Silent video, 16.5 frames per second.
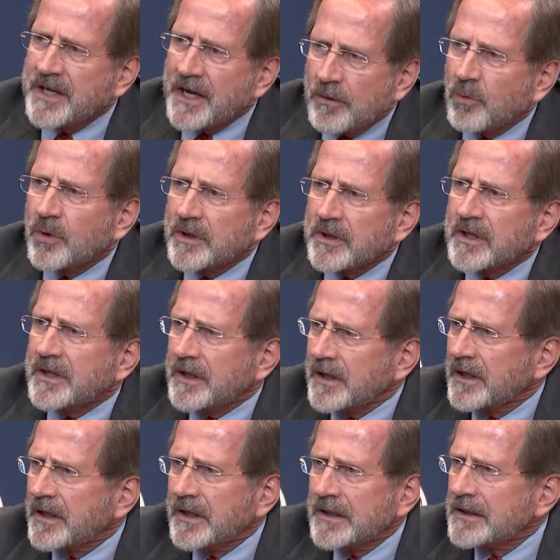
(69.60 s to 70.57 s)
network,
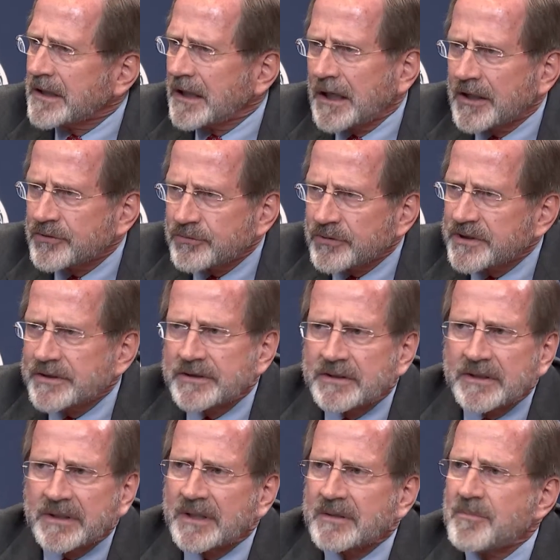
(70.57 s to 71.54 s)

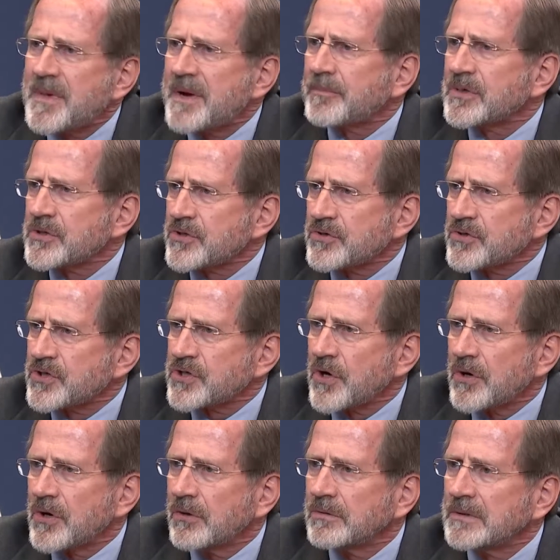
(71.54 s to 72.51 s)
100 members or
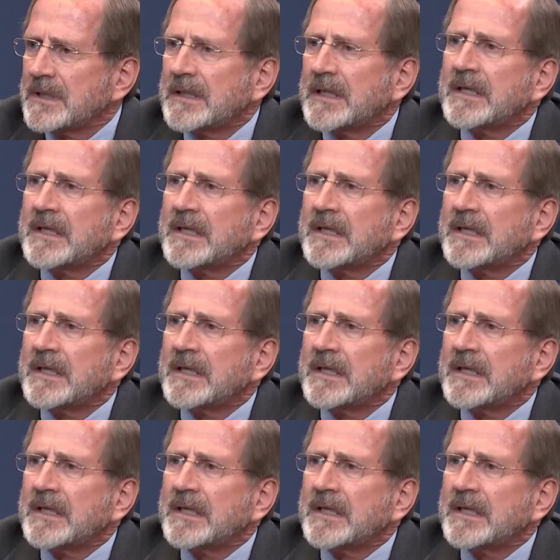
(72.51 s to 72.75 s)
so,